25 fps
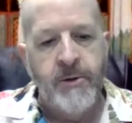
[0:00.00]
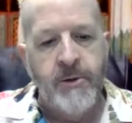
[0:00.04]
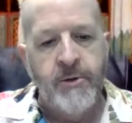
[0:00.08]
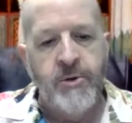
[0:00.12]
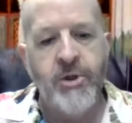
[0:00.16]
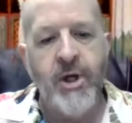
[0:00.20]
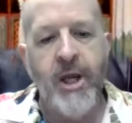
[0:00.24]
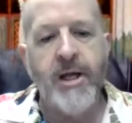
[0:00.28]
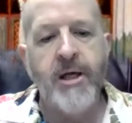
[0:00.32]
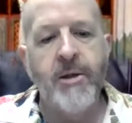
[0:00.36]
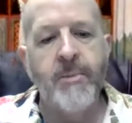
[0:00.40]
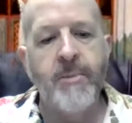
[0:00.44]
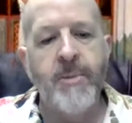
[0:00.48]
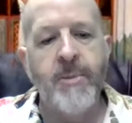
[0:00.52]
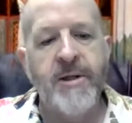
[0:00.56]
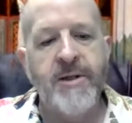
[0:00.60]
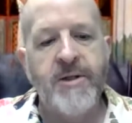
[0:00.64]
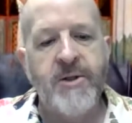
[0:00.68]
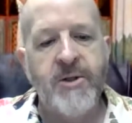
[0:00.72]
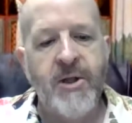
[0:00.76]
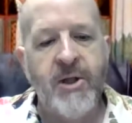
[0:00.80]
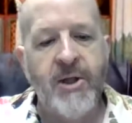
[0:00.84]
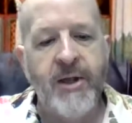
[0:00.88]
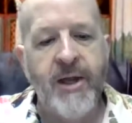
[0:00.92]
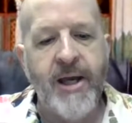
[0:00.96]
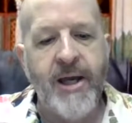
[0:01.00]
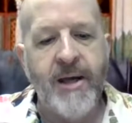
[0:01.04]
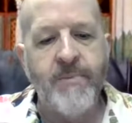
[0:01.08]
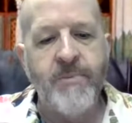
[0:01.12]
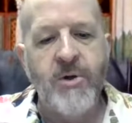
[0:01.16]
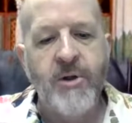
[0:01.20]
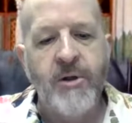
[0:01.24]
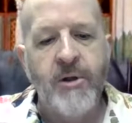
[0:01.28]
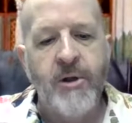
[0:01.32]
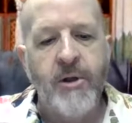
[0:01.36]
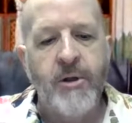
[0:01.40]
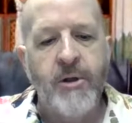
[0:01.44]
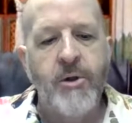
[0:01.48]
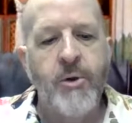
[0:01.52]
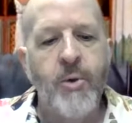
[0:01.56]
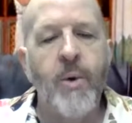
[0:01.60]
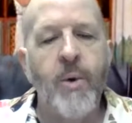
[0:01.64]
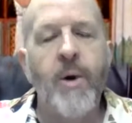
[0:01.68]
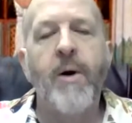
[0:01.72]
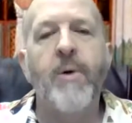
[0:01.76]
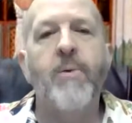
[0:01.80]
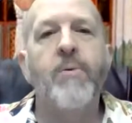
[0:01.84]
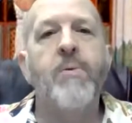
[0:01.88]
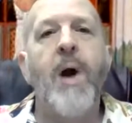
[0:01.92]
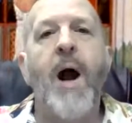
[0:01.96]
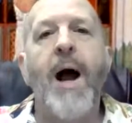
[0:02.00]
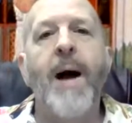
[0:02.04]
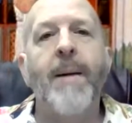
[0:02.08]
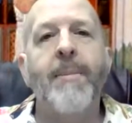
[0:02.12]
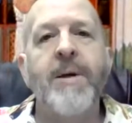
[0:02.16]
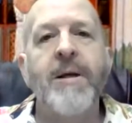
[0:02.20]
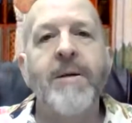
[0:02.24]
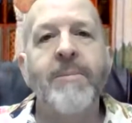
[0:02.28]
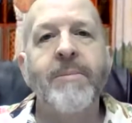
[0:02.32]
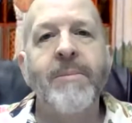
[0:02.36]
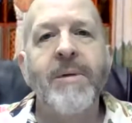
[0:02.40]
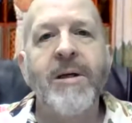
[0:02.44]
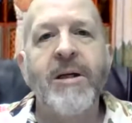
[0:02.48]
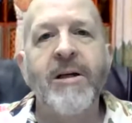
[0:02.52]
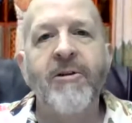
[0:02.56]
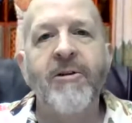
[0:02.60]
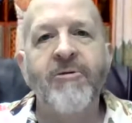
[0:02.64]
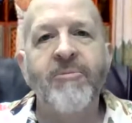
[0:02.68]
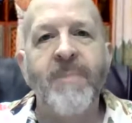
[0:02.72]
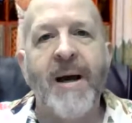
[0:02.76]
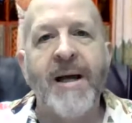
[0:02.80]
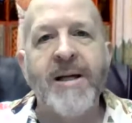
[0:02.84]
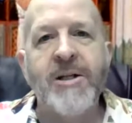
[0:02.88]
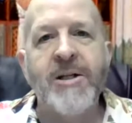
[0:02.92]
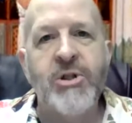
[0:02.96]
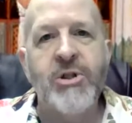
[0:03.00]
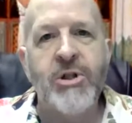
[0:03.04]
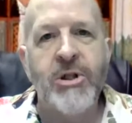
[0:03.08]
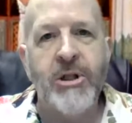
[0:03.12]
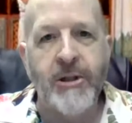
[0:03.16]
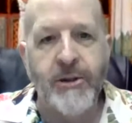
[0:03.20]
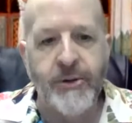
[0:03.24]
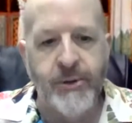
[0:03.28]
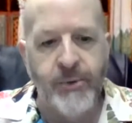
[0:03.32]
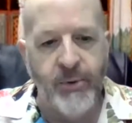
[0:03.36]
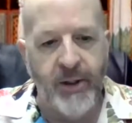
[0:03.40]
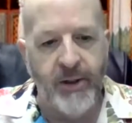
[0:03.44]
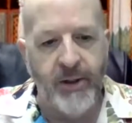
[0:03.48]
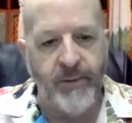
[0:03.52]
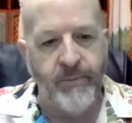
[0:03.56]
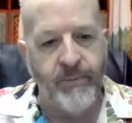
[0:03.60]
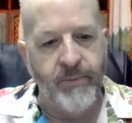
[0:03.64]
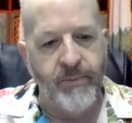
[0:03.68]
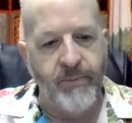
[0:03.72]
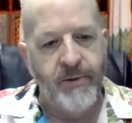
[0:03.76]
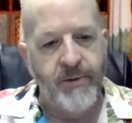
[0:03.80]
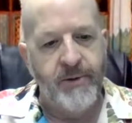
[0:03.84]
Jacob exclaimed, 'You are robbing me of my children.